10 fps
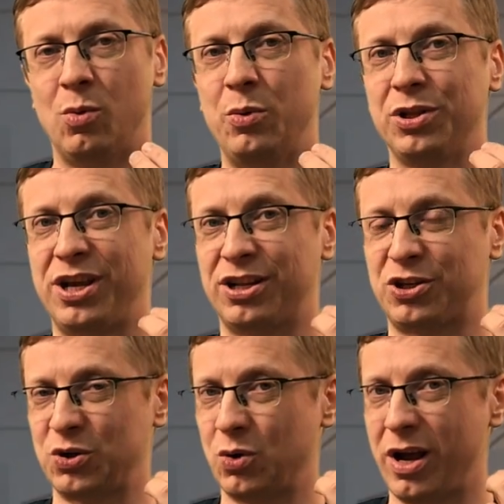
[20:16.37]
we will
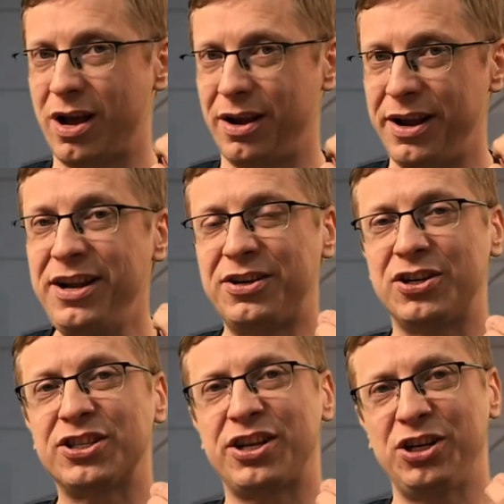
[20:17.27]
get to
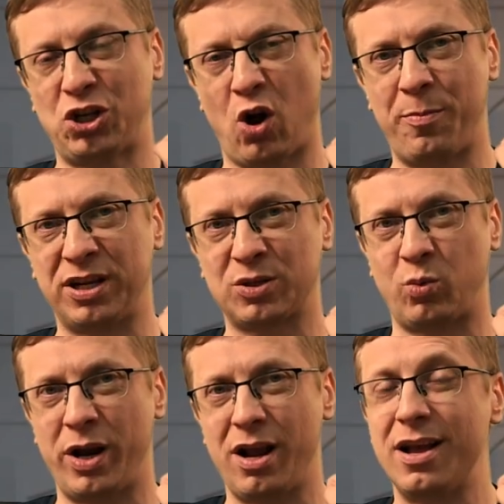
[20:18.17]
interesting topics
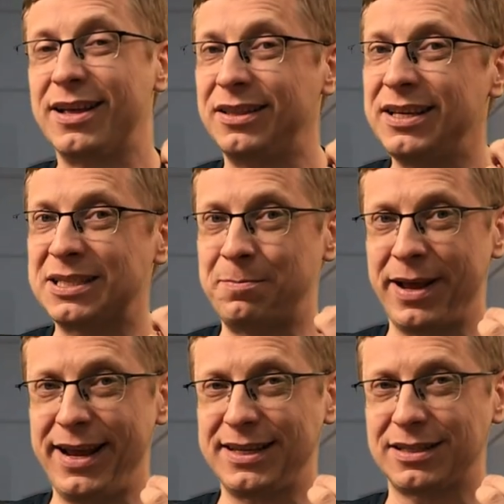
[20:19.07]
where this
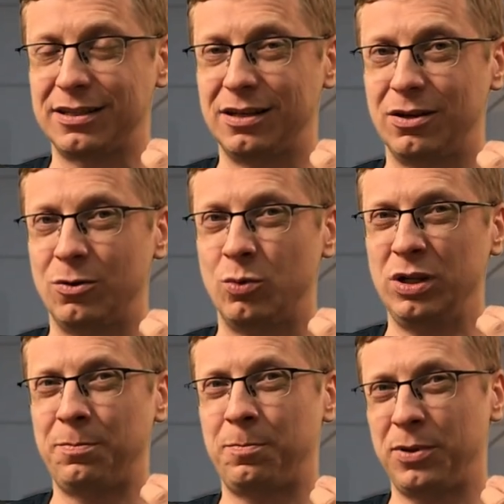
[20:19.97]
base
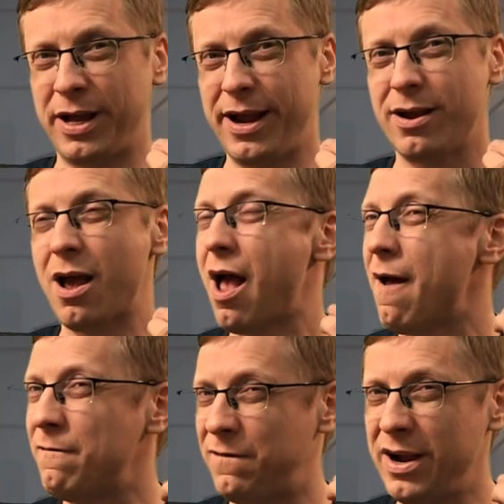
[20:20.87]
will play
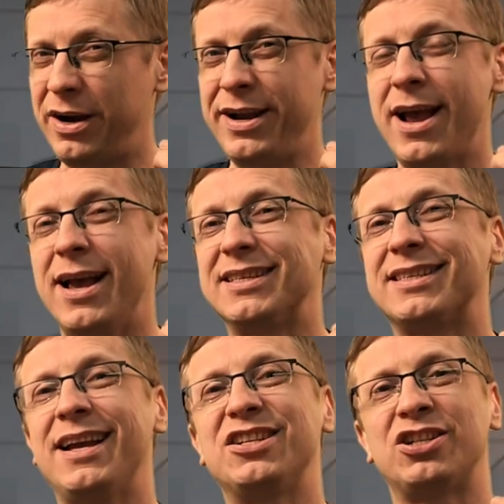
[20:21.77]
a very
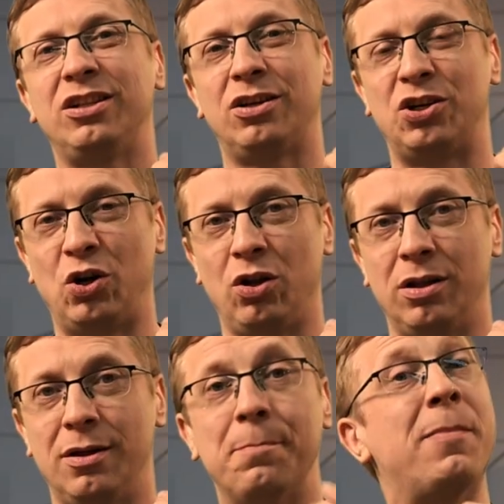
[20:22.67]
essential
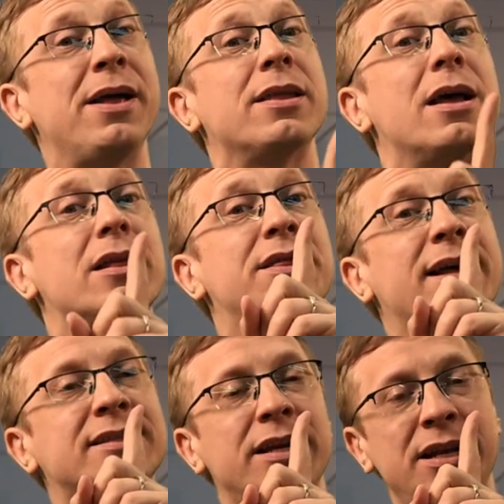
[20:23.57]
role. But
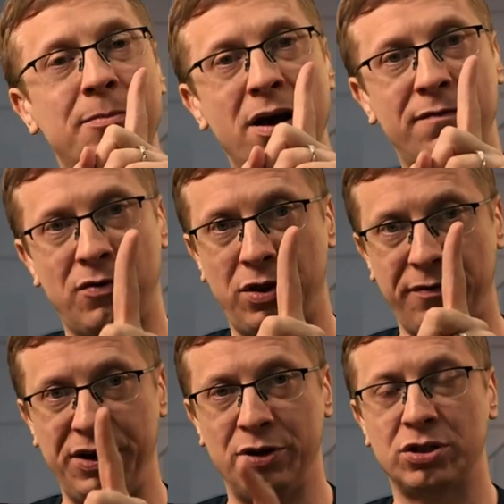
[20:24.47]
that's in my
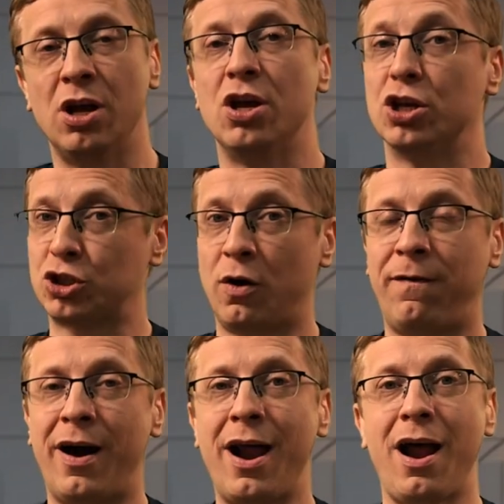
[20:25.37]
further videos. So
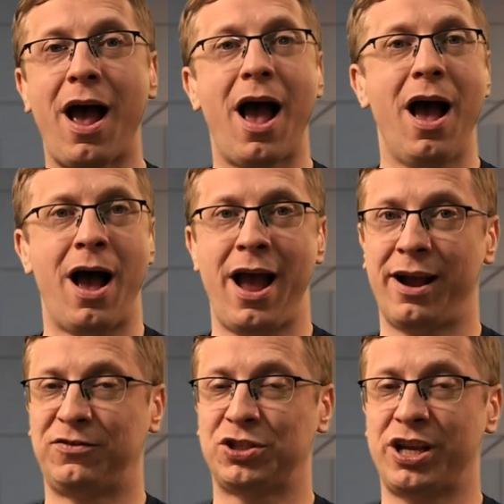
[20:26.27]
far, I
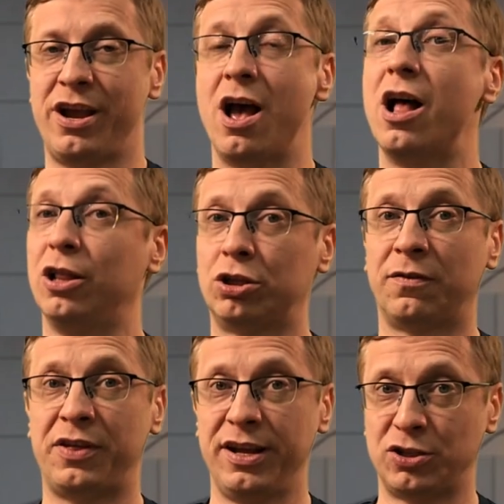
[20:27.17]
have to say a lot
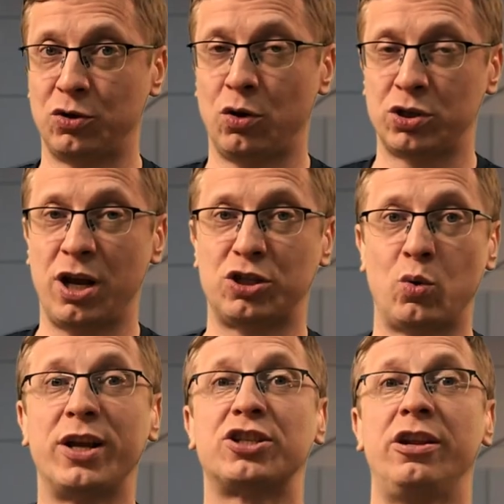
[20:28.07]
of thanks to those guys
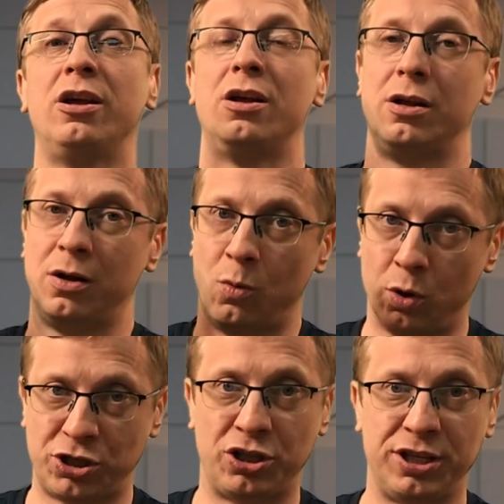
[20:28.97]
who actually
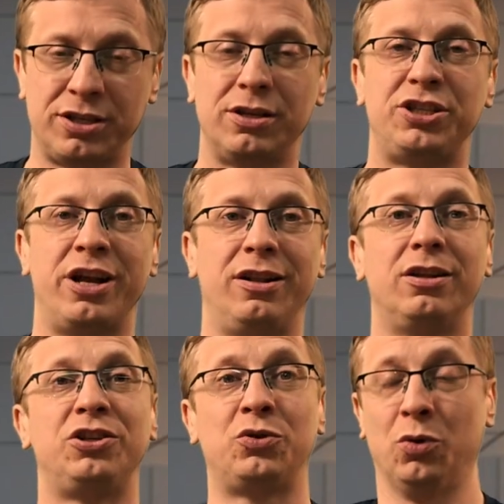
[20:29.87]
watch this
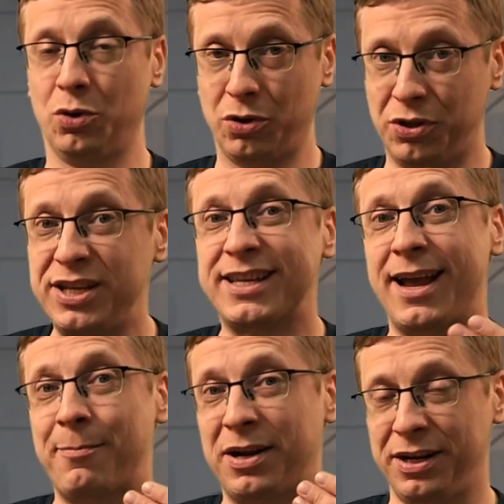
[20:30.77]
channel to this
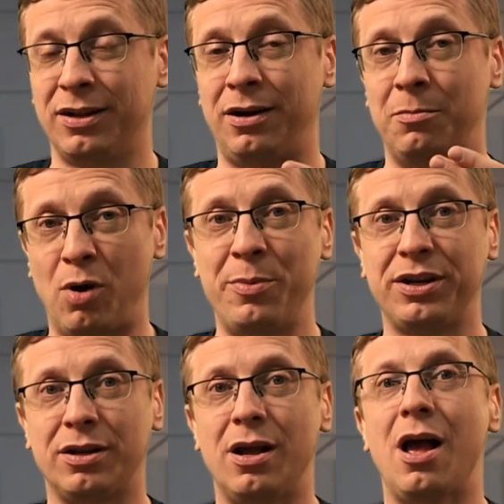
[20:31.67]
particular
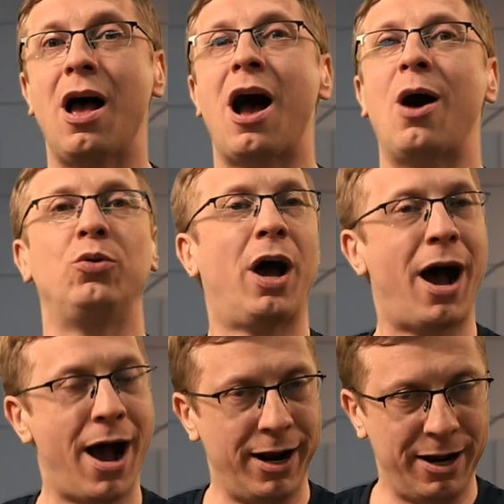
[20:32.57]
moment. I would
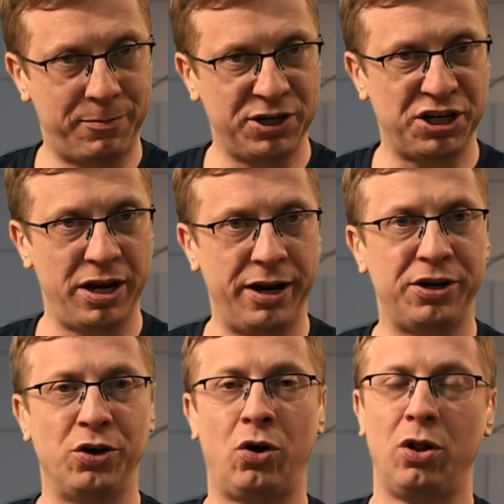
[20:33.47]
highly
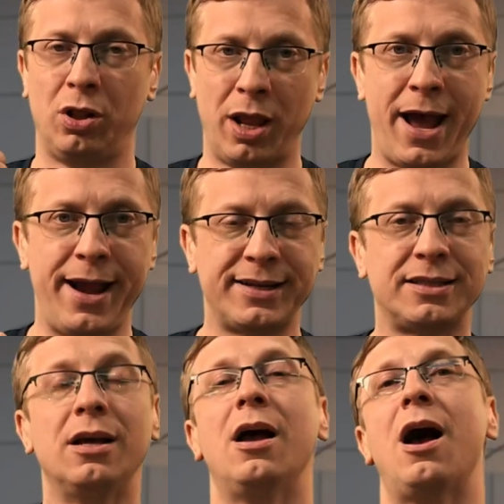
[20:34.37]
appreciate your
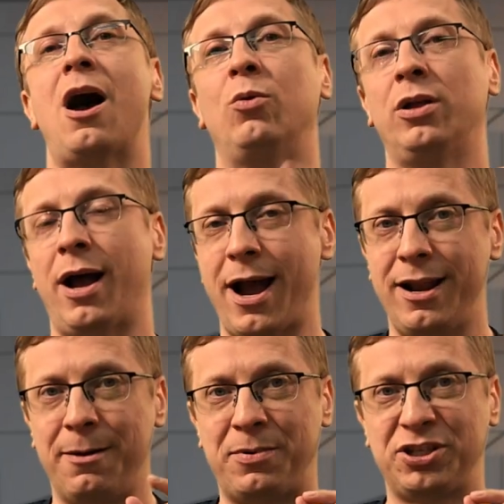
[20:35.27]
likes, I will
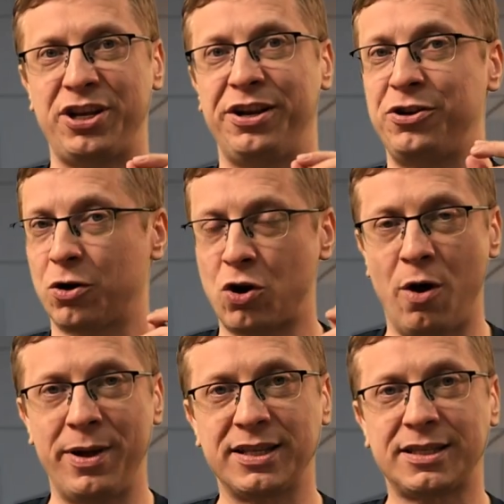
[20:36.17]
highly appreciate your
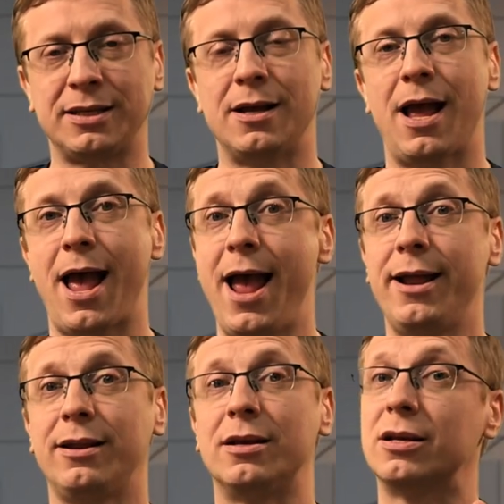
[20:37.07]
comments,
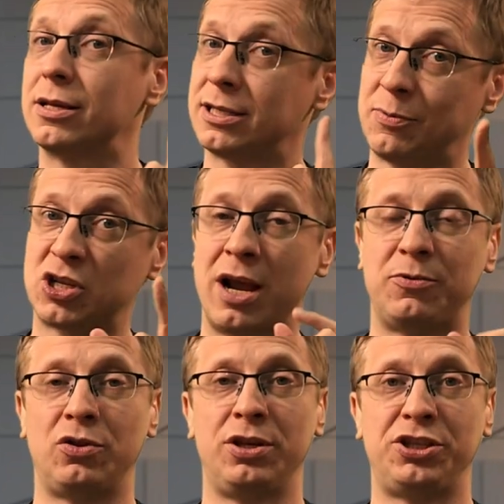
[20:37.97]
and
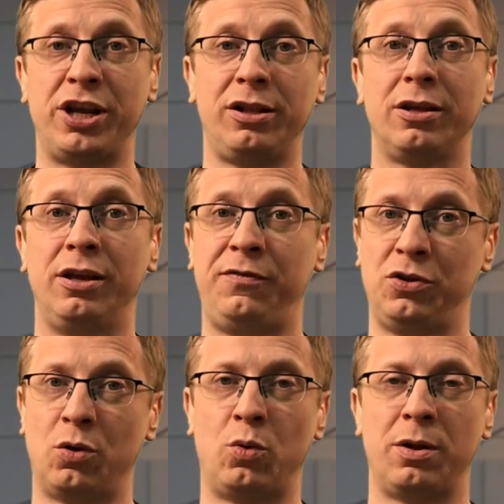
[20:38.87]
subscribe to this channel if
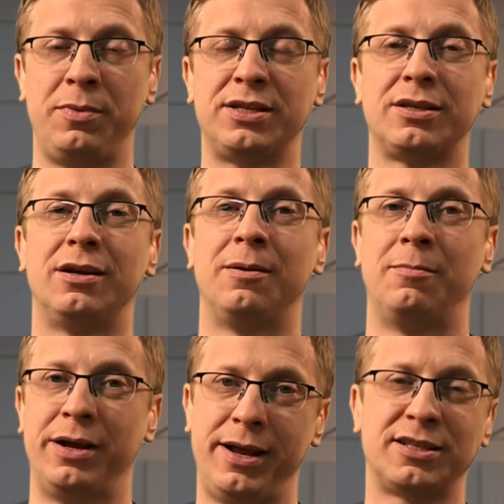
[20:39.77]
you don't want to miss
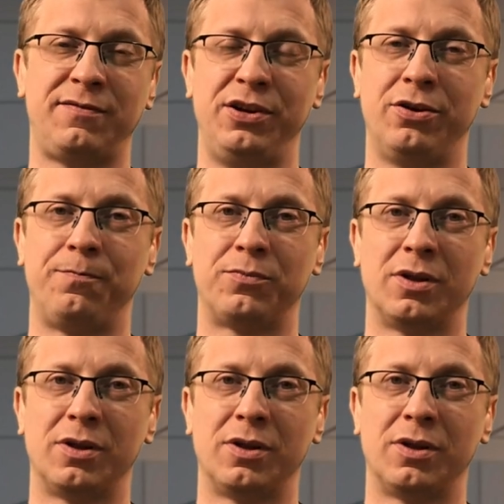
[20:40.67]
my next video.